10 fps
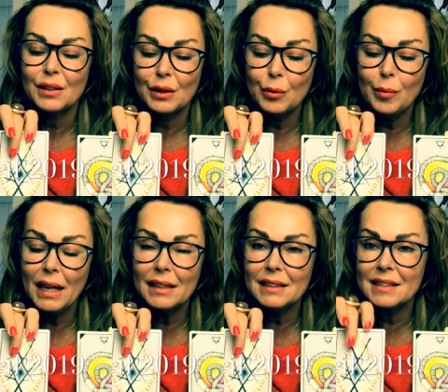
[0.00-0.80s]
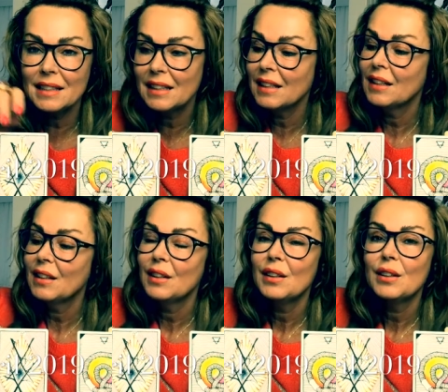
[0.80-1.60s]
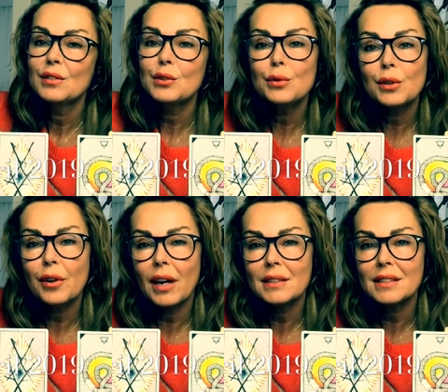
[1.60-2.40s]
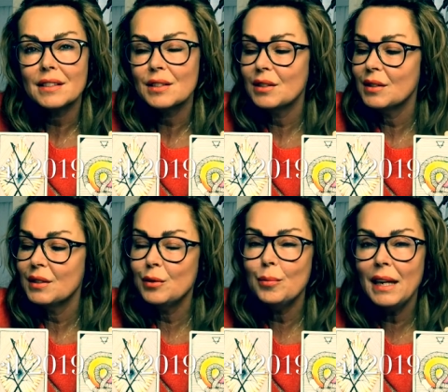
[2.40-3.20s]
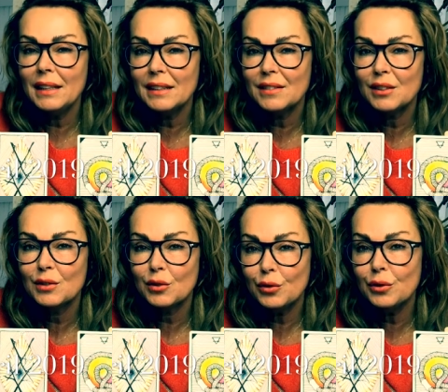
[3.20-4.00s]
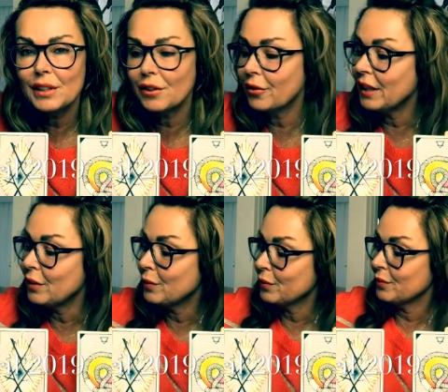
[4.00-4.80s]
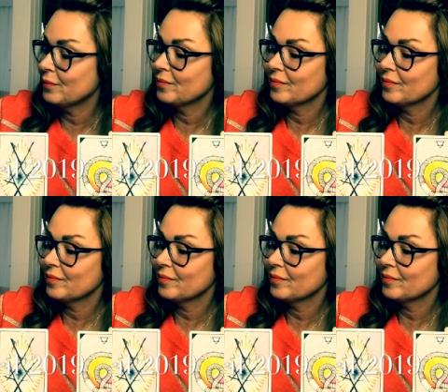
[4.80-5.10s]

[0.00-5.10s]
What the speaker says: You made it to the crisis. You made it through the grief.